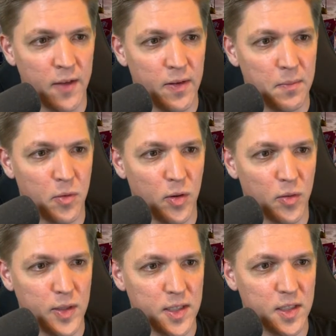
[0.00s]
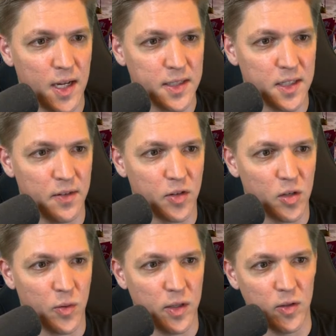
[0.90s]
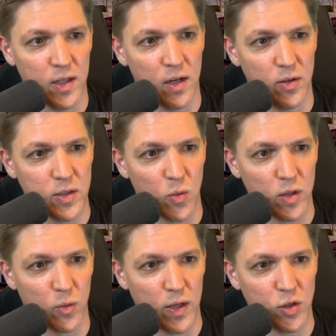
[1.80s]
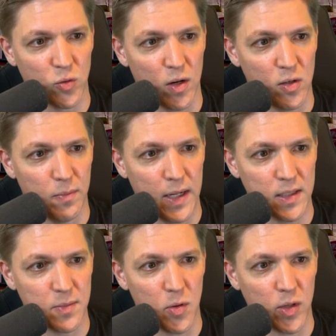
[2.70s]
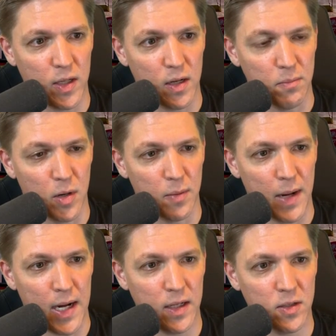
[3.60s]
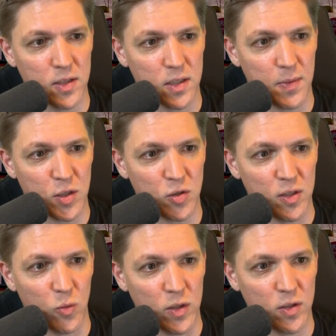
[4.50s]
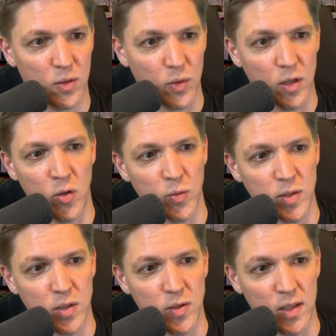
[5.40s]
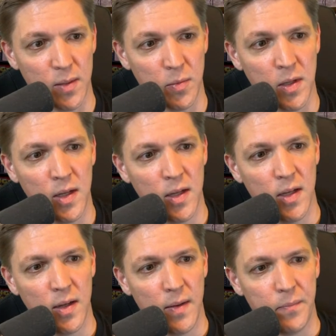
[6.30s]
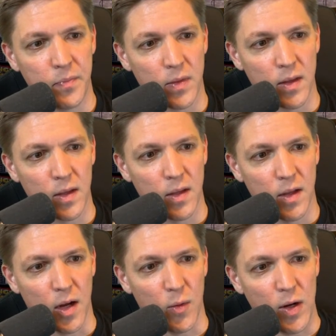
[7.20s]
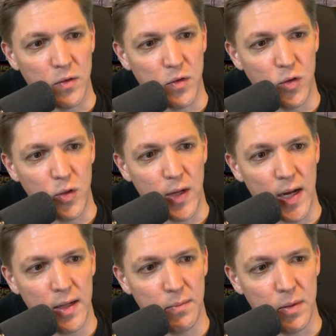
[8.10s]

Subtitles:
FM 303 says, yeah, it's a difficult one. You did always wonder why Toronto banned smoking on bar patios, especially in winter when no one was using them around food. You get it?